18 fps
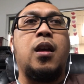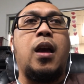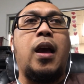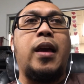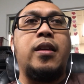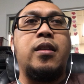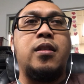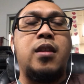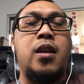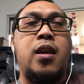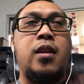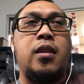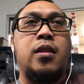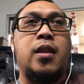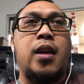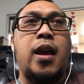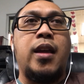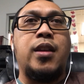I
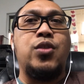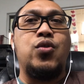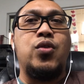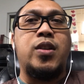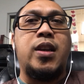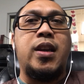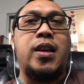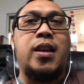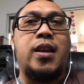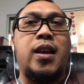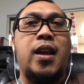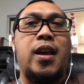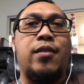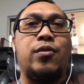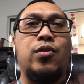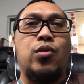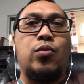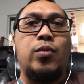think that you can
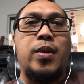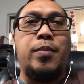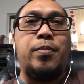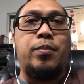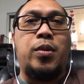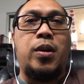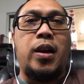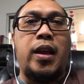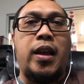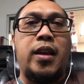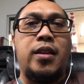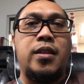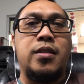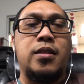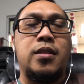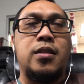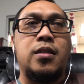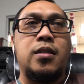never
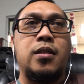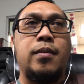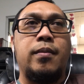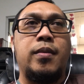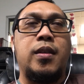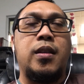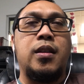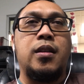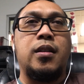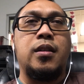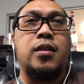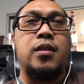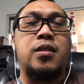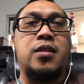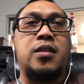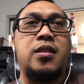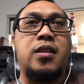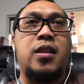replace the
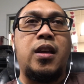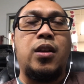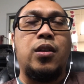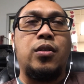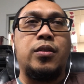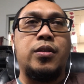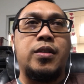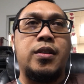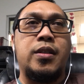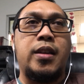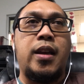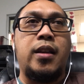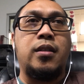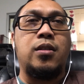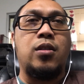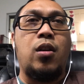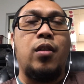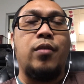skill set
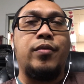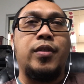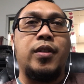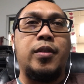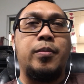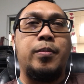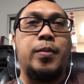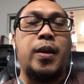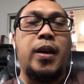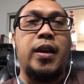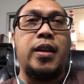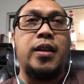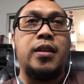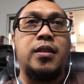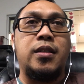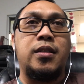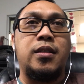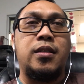offered by
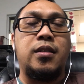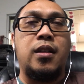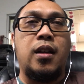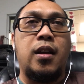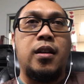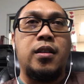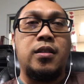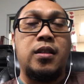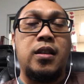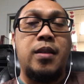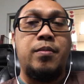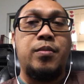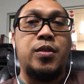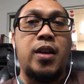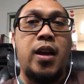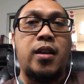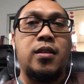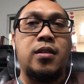uh, sleep
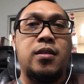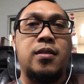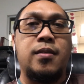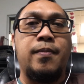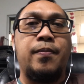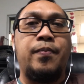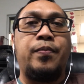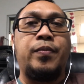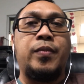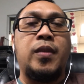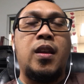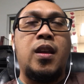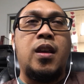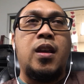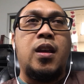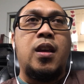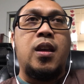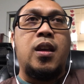techs
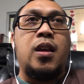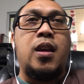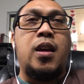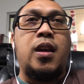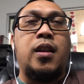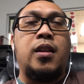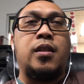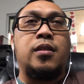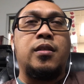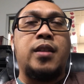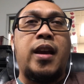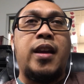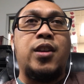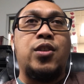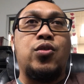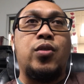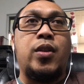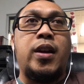in
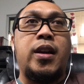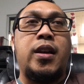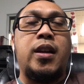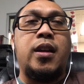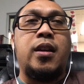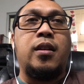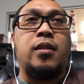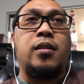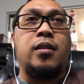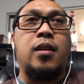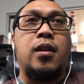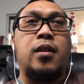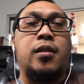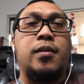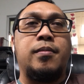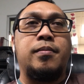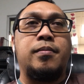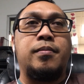titrating
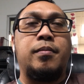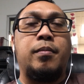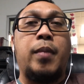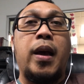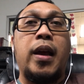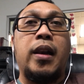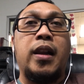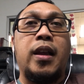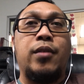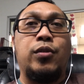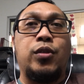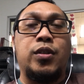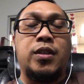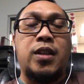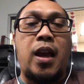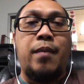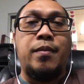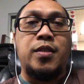um, bi-level
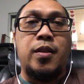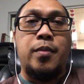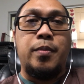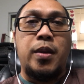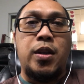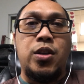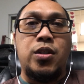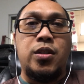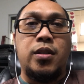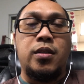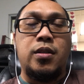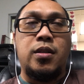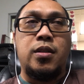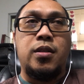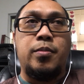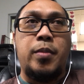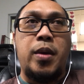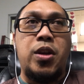types of
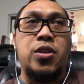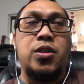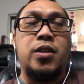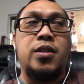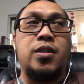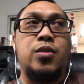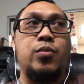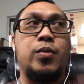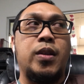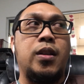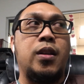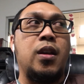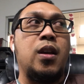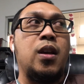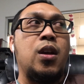patients, patients with